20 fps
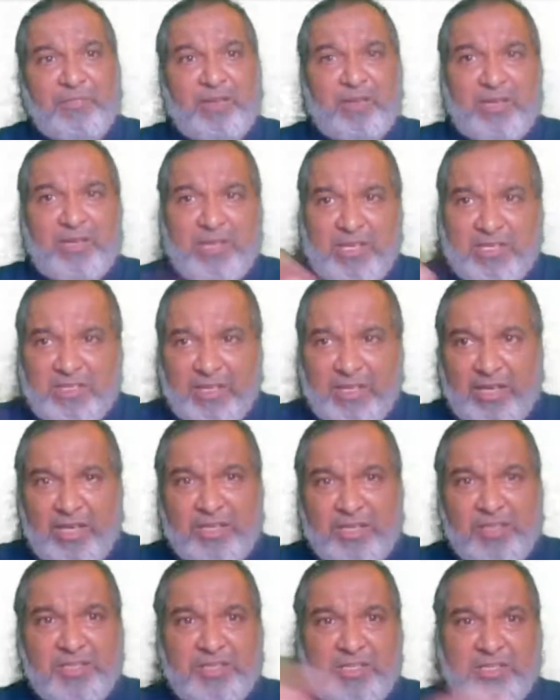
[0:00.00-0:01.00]
Yes,
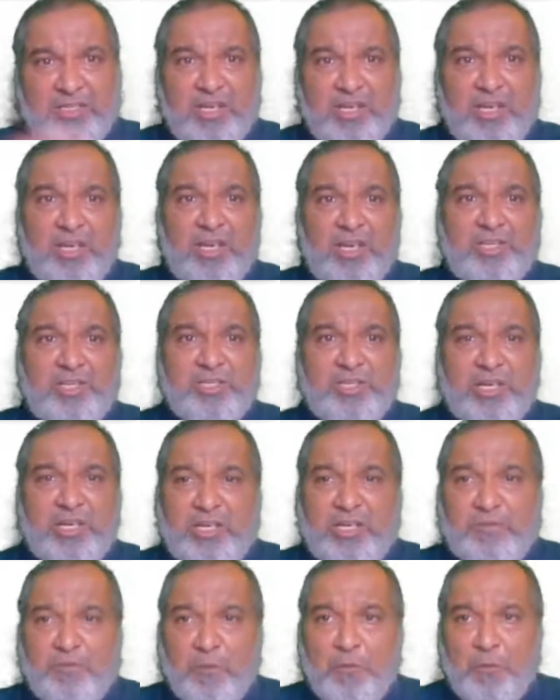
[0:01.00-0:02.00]
again this is a
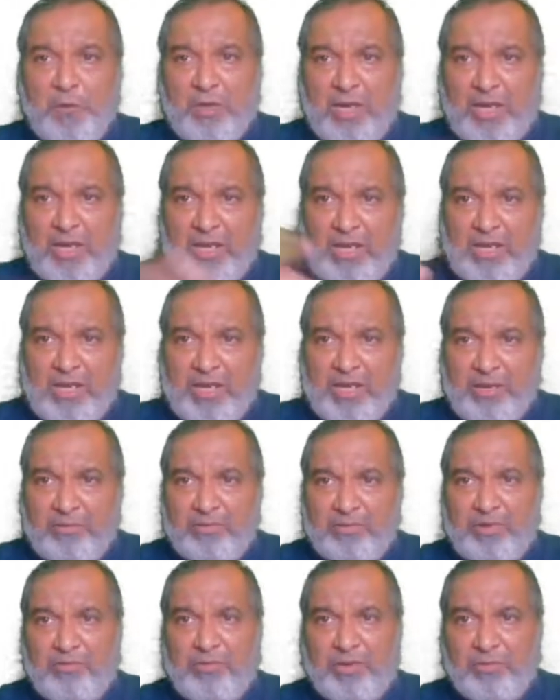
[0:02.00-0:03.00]
sheet fold. Again I
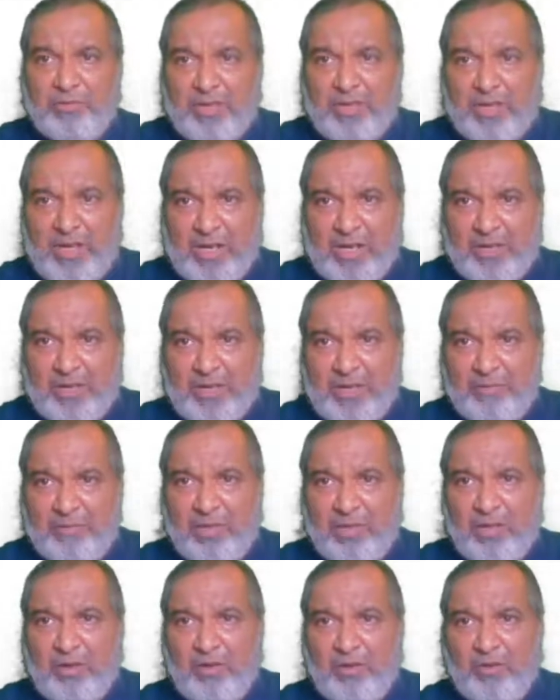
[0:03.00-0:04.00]
have given you the diagram
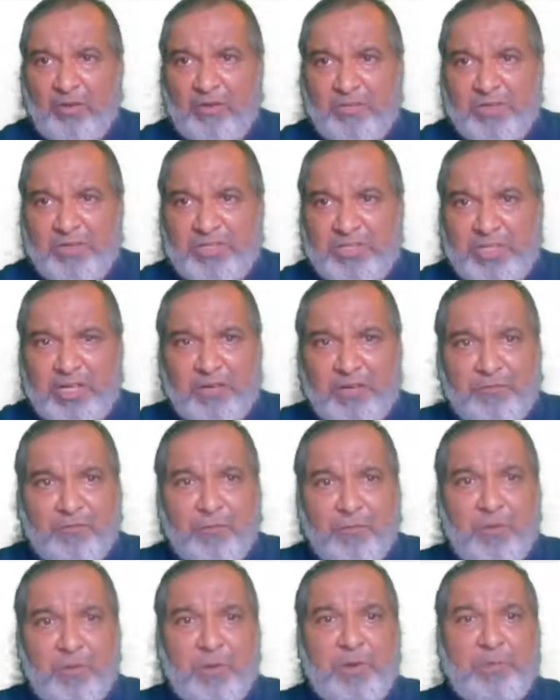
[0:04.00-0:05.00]
of a sheet
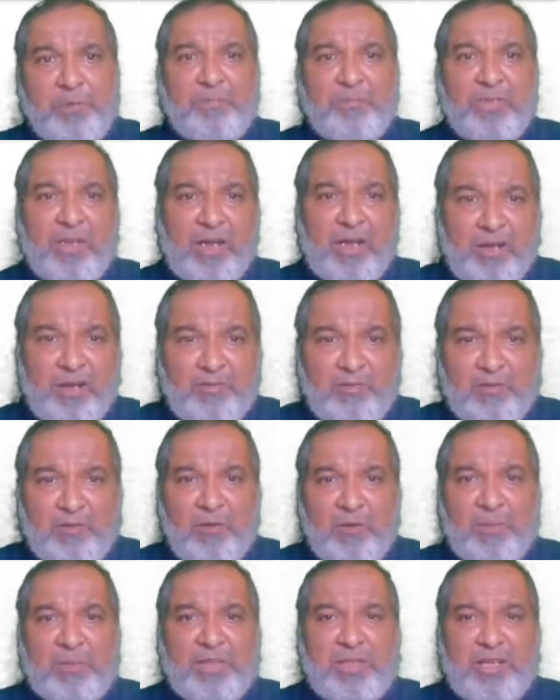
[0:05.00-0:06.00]
fold, how it
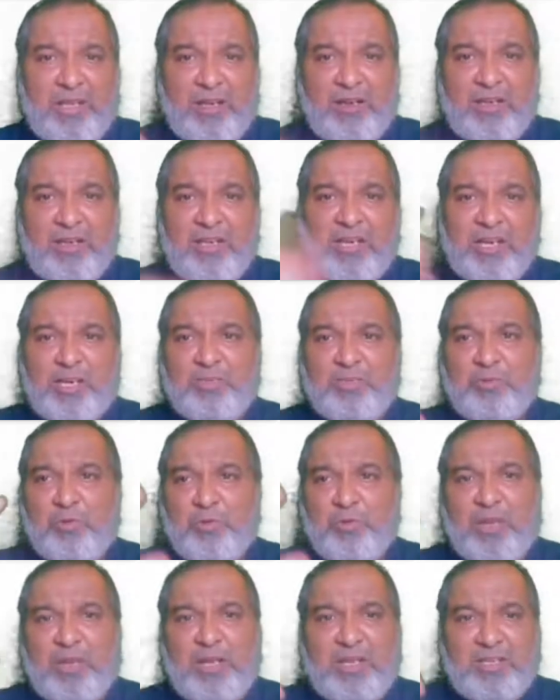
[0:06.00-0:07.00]
will be there. It is
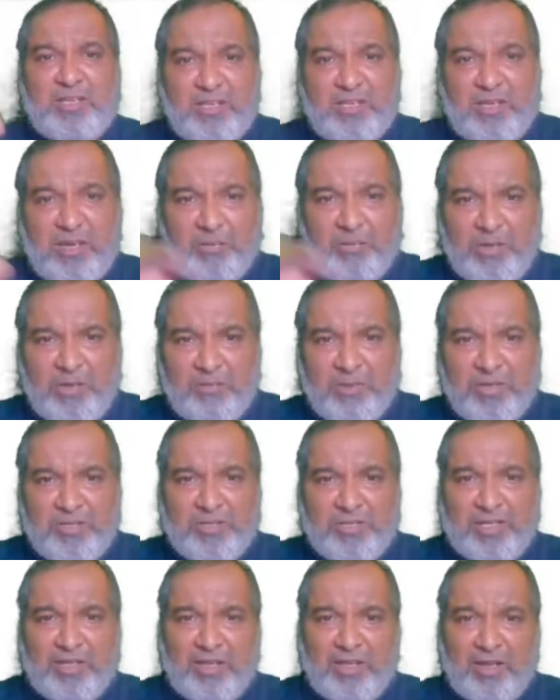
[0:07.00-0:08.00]
look like as a doubly
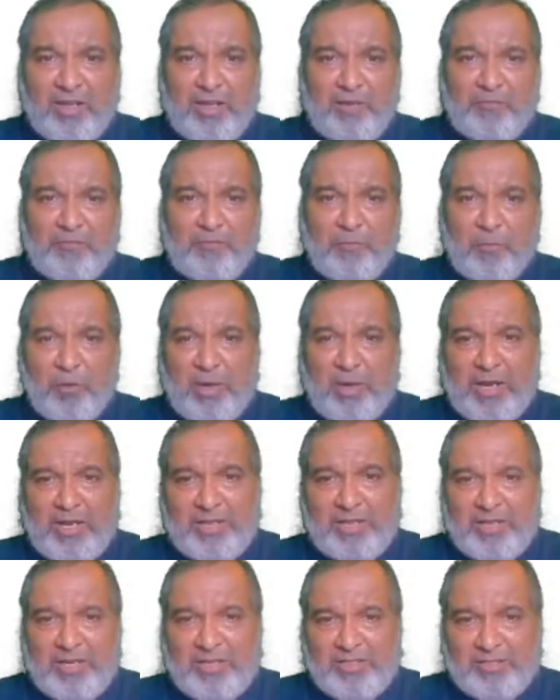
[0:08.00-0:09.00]
plunging fold
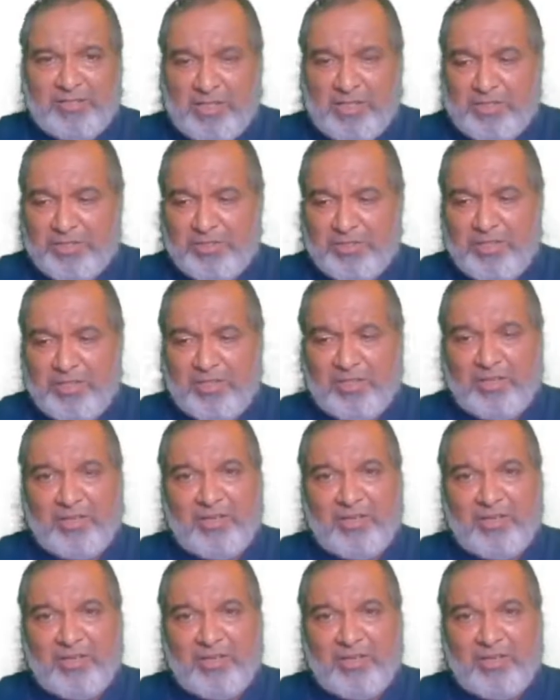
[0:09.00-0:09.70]
like that, the structure